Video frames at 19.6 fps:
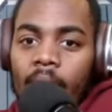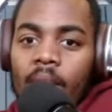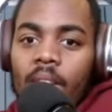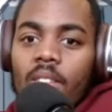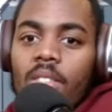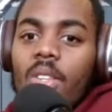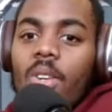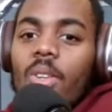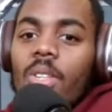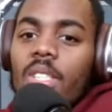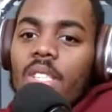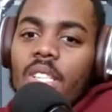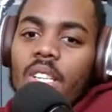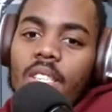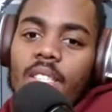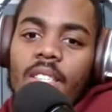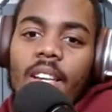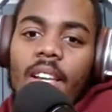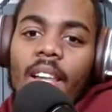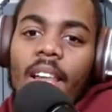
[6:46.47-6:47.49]
So it's
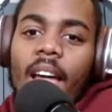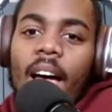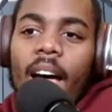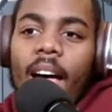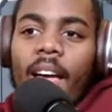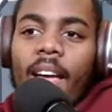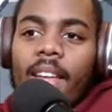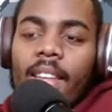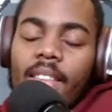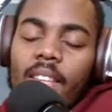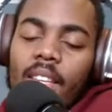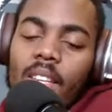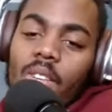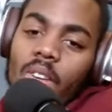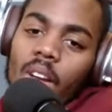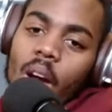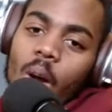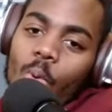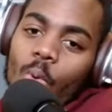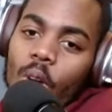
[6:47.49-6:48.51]
just a lot. And then you
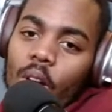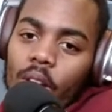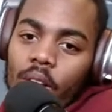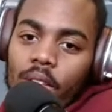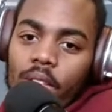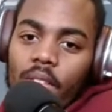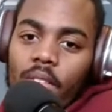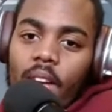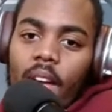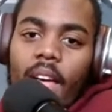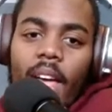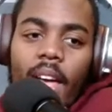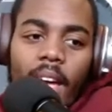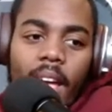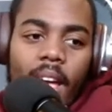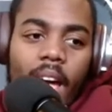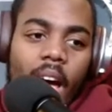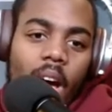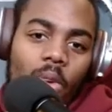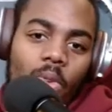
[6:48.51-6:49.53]
got work. You got
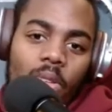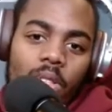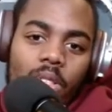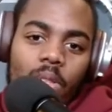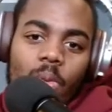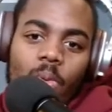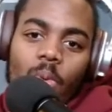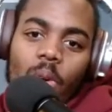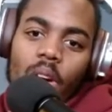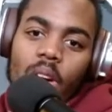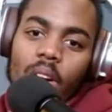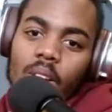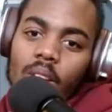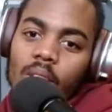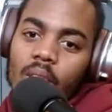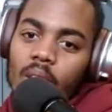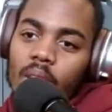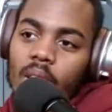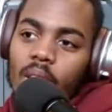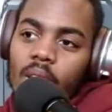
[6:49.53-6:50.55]
8 hours of
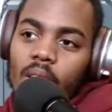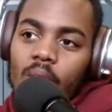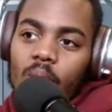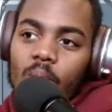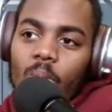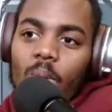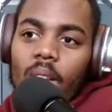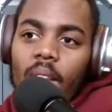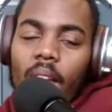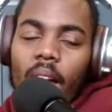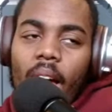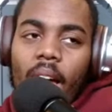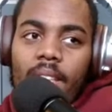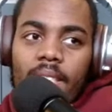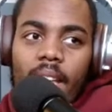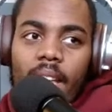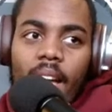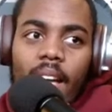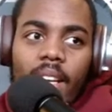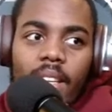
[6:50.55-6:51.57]
work, and you
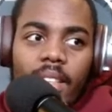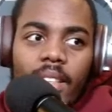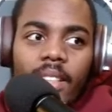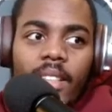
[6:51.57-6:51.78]
realize like